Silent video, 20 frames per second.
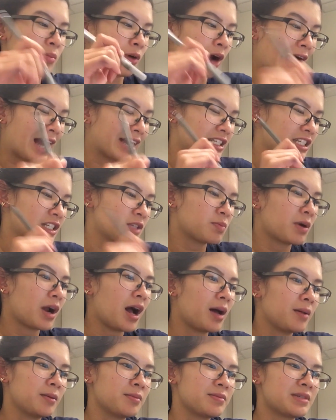practice
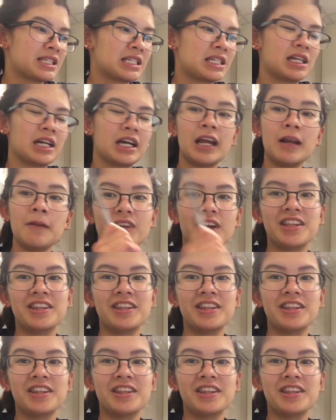problems tonight.